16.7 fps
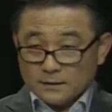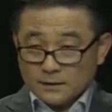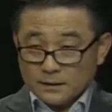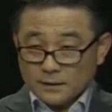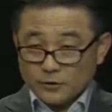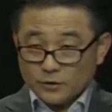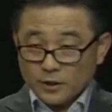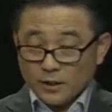
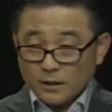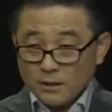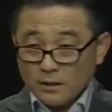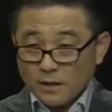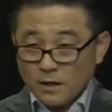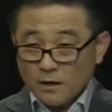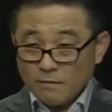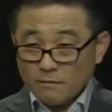
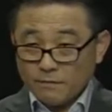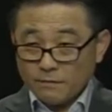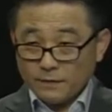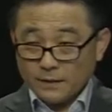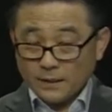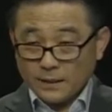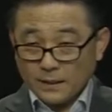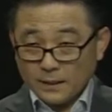Shogoloff
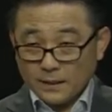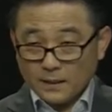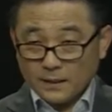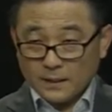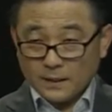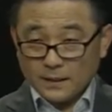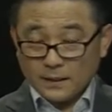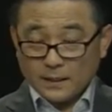
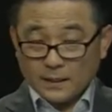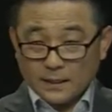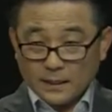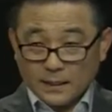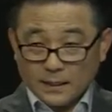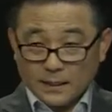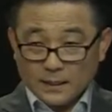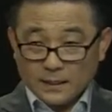
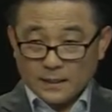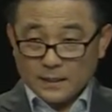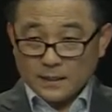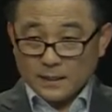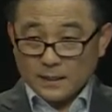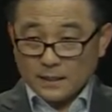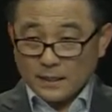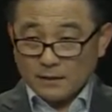and
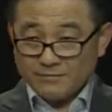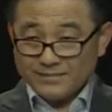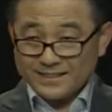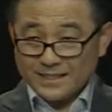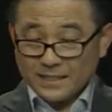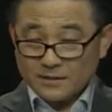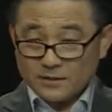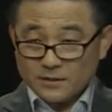Harvey
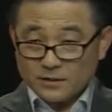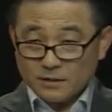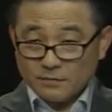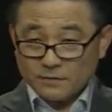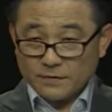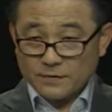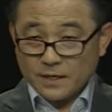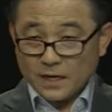Sachs and
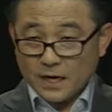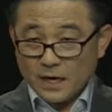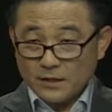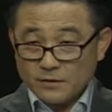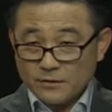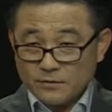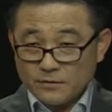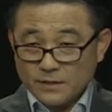Jefferson
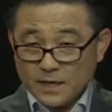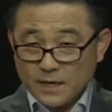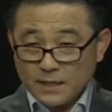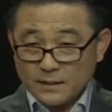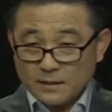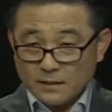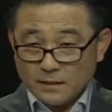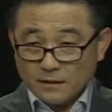argue
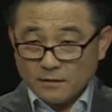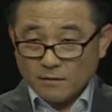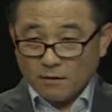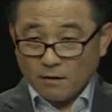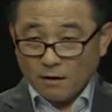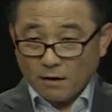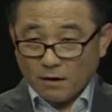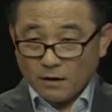that
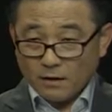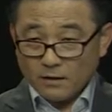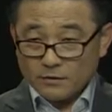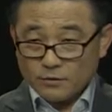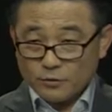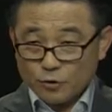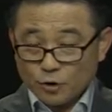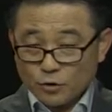there are
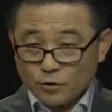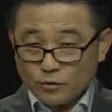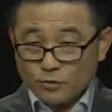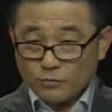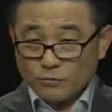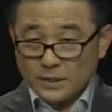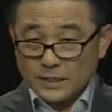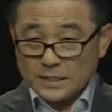
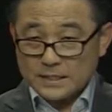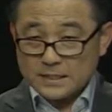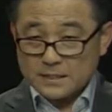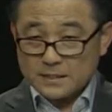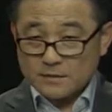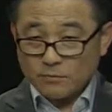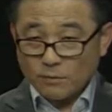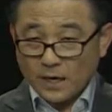structural
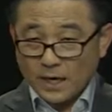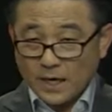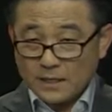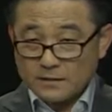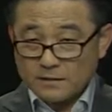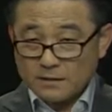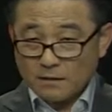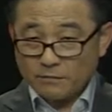reasons
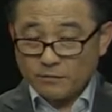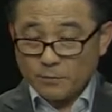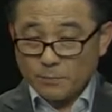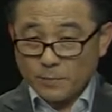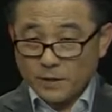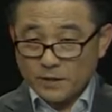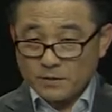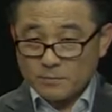why
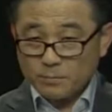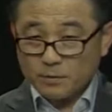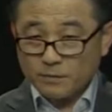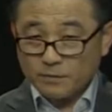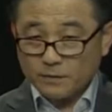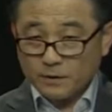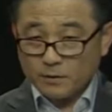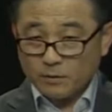self-repair is
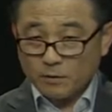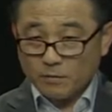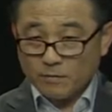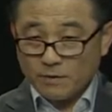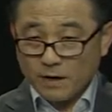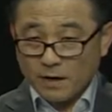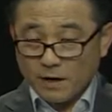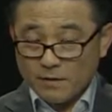preferred
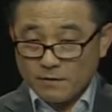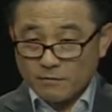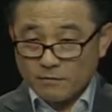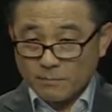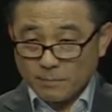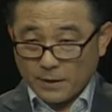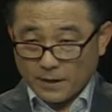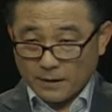over other
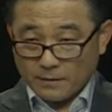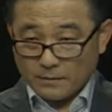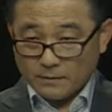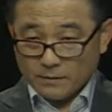repair.